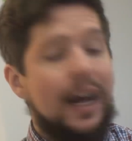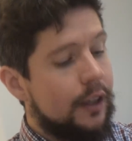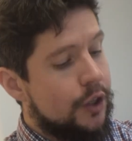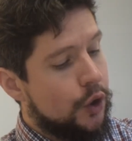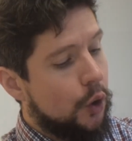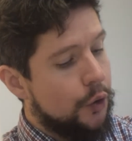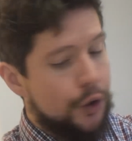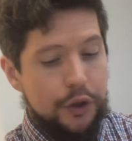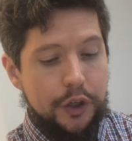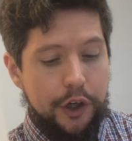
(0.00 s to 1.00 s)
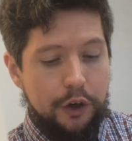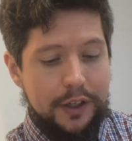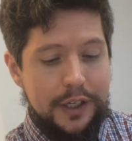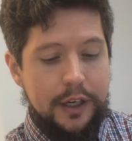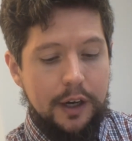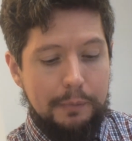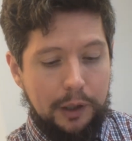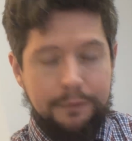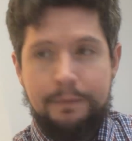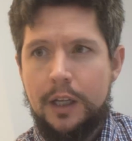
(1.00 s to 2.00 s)
Social Security
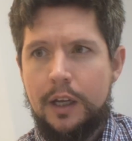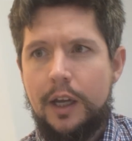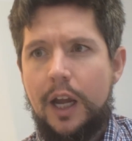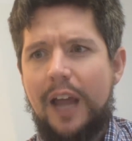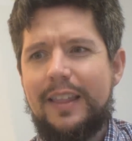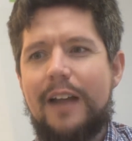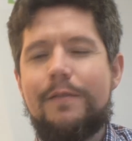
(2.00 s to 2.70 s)
number. And that